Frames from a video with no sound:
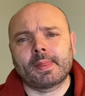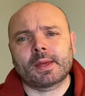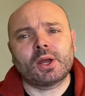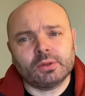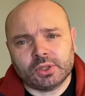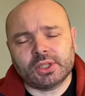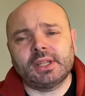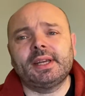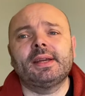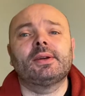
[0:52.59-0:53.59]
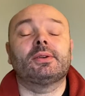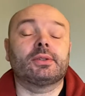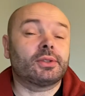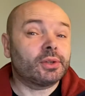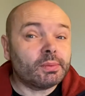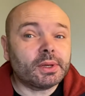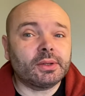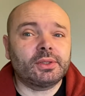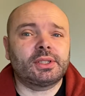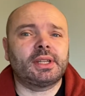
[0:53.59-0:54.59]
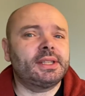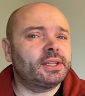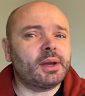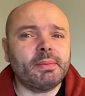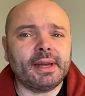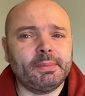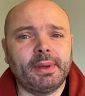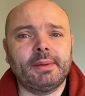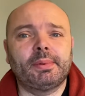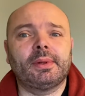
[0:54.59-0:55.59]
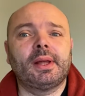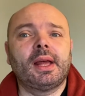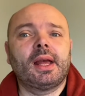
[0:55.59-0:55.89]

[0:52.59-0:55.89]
Consciously or subconsciously, so many people